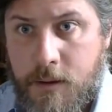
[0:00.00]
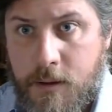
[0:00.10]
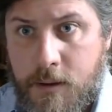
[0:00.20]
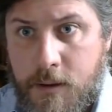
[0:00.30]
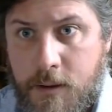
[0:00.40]

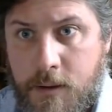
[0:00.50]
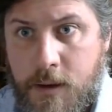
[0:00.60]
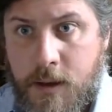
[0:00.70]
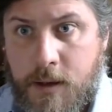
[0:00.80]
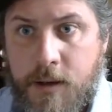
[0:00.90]
and it
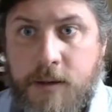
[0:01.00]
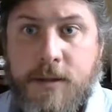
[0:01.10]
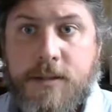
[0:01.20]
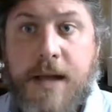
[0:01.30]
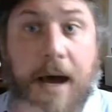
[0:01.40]
does not
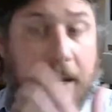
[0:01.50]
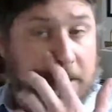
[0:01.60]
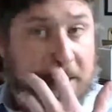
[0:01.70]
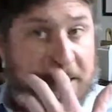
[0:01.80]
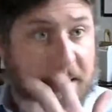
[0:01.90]
exist on
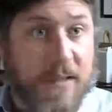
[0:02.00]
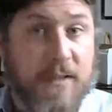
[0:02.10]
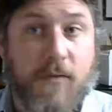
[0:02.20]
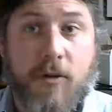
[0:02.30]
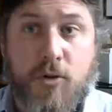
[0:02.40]
these
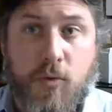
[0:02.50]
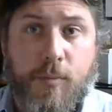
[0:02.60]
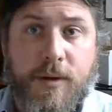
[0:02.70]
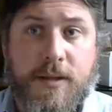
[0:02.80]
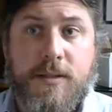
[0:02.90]
virtual
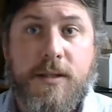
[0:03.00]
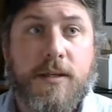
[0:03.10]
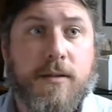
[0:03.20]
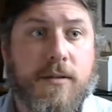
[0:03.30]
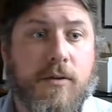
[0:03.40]
PCs, so you'll
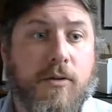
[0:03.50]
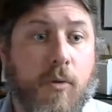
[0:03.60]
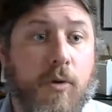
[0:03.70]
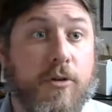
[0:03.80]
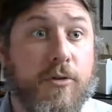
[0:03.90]
want to do
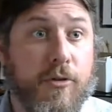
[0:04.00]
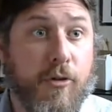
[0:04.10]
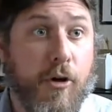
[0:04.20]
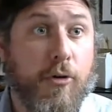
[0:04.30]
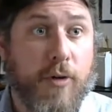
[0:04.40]
your own
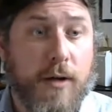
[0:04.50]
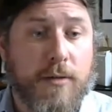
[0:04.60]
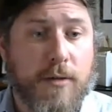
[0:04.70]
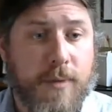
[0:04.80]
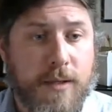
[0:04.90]
custom
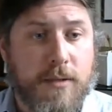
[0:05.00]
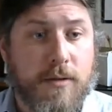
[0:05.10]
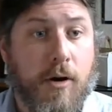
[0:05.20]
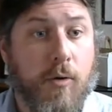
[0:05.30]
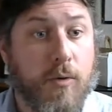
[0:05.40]
install, which
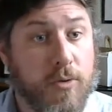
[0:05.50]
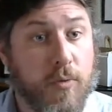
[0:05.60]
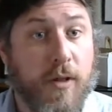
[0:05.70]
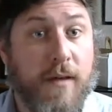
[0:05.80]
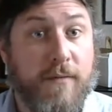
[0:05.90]
we'll have
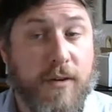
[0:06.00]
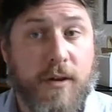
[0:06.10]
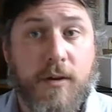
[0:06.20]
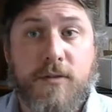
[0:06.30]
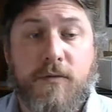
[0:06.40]
videos for
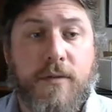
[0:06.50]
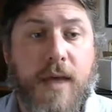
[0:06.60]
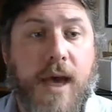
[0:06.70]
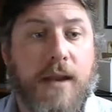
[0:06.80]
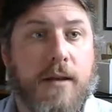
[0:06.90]
that as
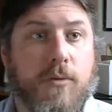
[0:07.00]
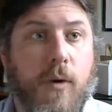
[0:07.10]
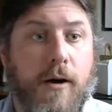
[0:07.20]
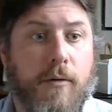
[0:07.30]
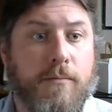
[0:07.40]
well.
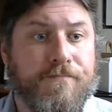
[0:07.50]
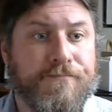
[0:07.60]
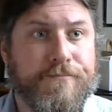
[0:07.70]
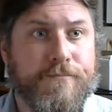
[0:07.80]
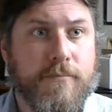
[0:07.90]

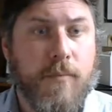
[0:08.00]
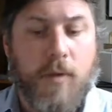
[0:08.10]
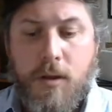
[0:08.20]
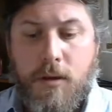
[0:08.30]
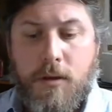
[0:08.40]

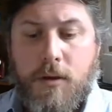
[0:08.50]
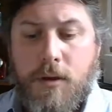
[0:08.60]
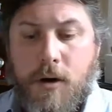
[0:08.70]
All right,